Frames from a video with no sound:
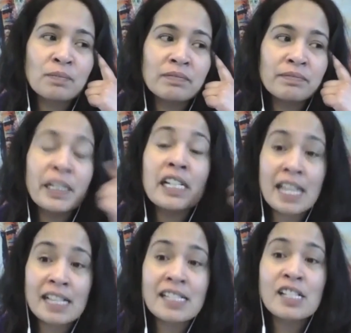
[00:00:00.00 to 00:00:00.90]
because
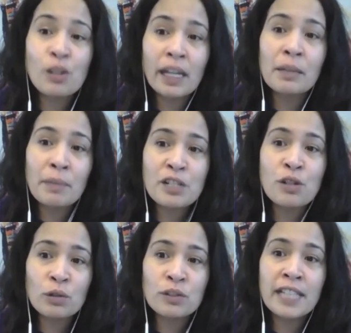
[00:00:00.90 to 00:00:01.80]
I dislocated my
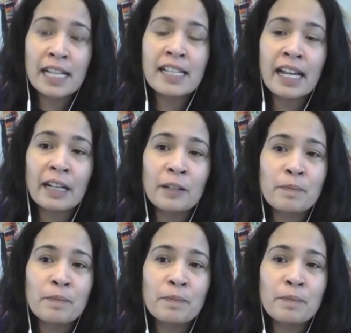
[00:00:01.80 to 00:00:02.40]
shoulder that day.